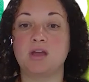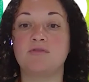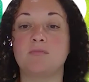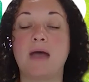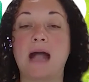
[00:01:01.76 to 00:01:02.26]

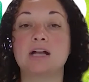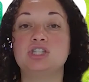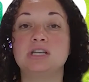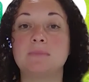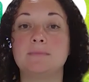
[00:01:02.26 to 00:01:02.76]
From
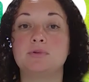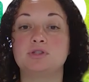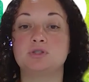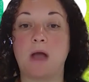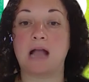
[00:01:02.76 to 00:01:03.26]
packaging member
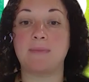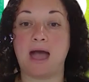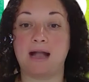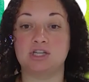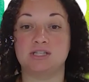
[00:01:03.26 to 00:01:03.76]
swag
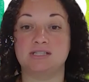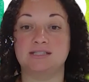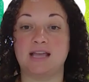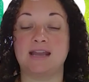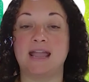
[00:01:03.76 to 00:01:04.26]

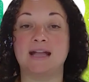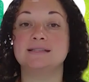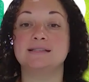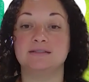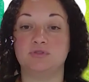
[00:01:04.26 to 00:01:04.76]
packages and hand
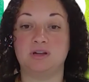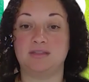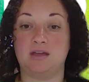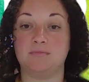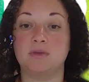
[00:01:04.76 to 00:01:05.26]
delivering
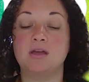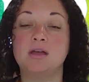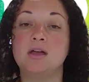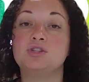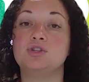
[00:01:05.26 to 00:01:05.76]
them,
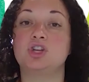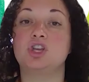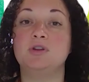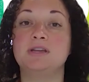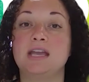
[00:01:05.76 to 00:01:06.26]
to the
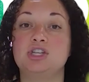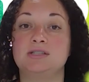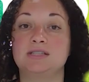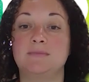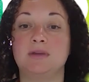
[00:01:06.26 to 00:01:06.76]

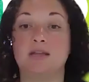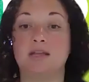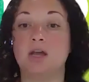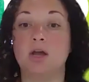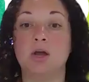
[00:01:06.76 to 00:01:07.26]
communications
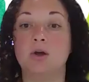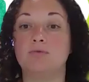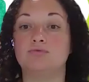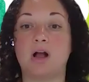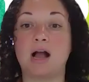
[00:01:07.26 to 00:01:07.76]
committee
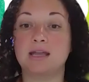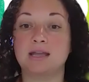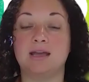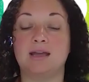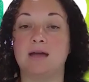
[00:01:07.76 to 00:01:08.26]

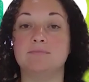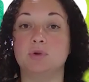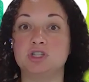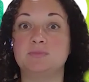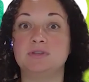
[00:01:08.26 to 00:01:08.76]
rocking it at
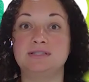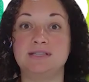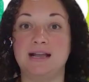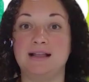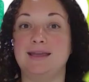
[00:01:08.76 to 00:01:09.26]
multiple
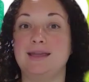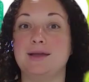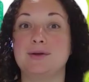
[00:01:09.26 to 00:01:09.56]
daily